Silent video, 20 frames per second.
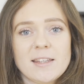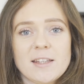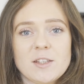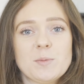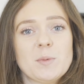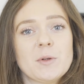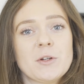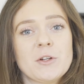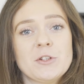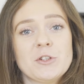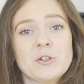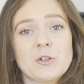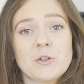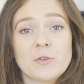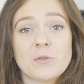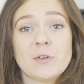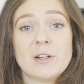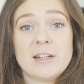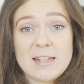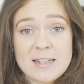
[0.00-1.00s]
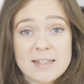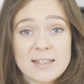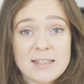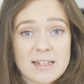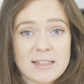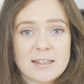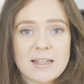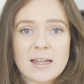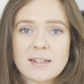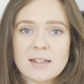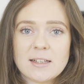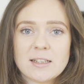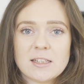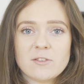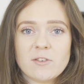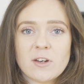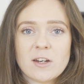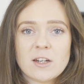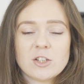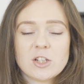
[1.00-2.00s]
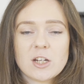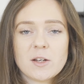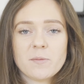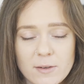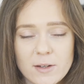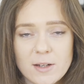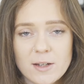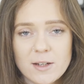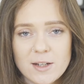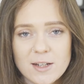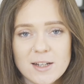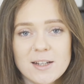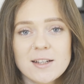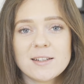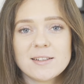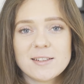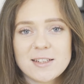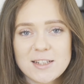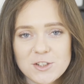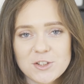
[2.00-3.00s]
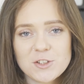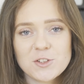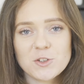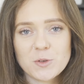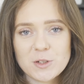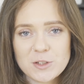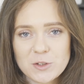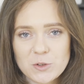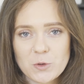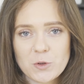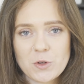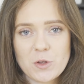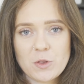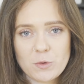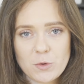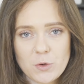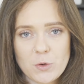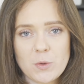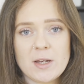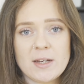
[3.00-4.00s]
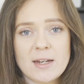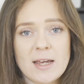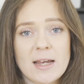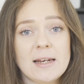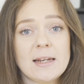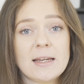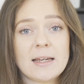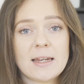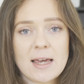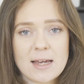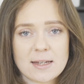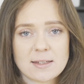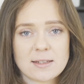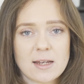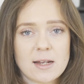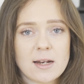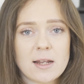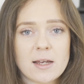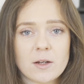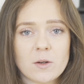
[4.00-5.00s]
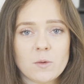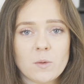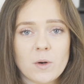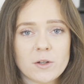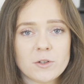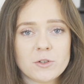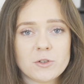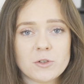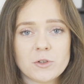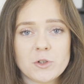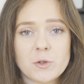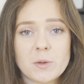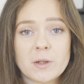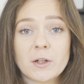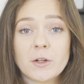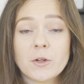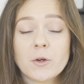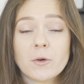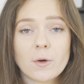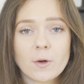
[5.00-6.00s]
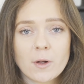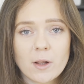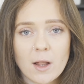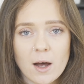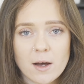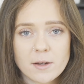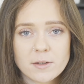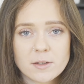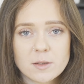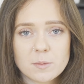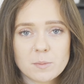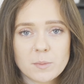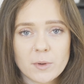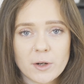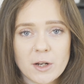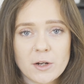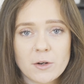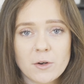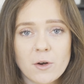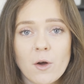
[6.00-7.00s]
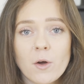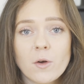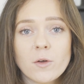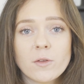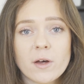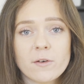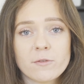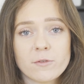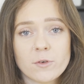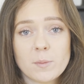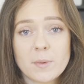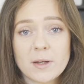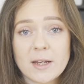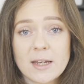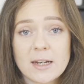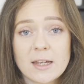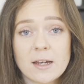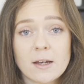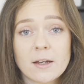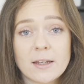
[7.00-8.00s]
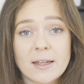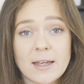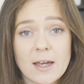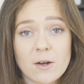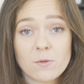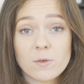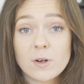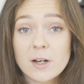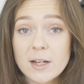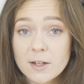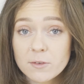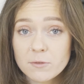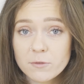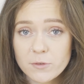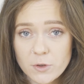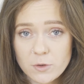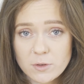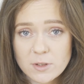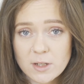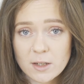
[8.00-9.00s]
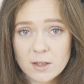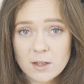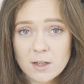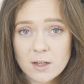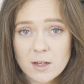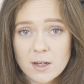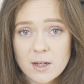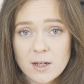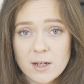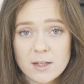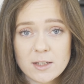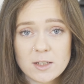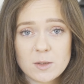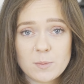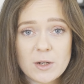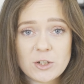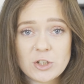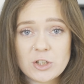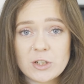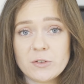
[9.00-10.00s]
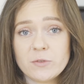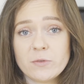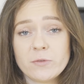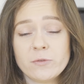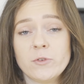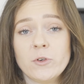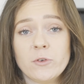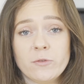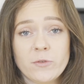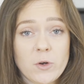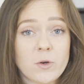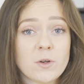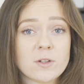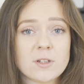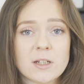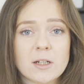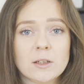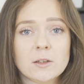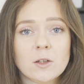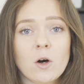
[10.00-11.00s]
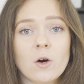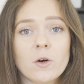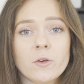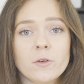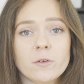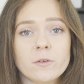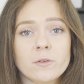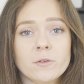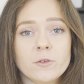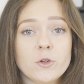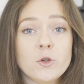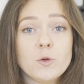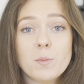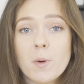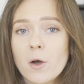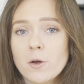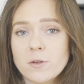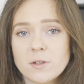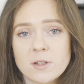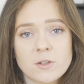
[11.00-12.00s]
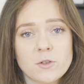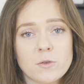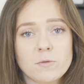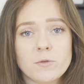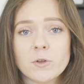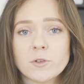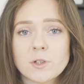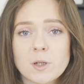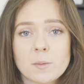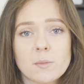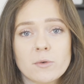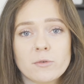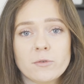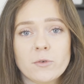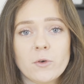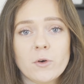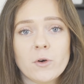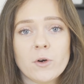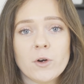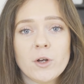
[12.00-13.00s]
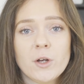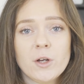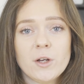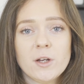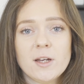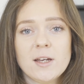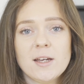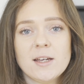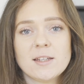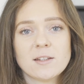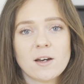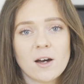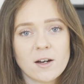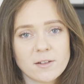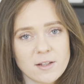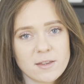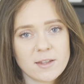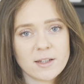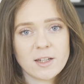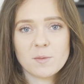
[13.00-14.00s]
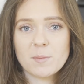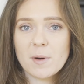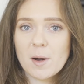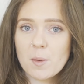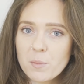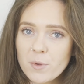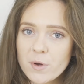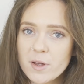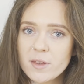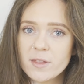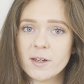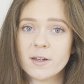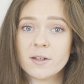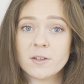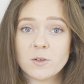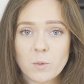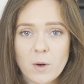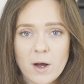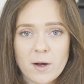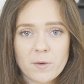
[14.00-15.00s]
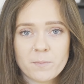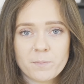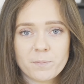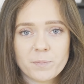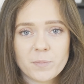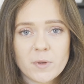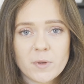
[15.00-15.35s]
that's because you're releasing that negative energy. Teachers always talk you through inhaling and exhaling whilst you're doing a yoga class, but I know that for a beginner it can get really confusing, especially if you're focusing a lot on new poses you've not done before. It's hard to think about breathing as well.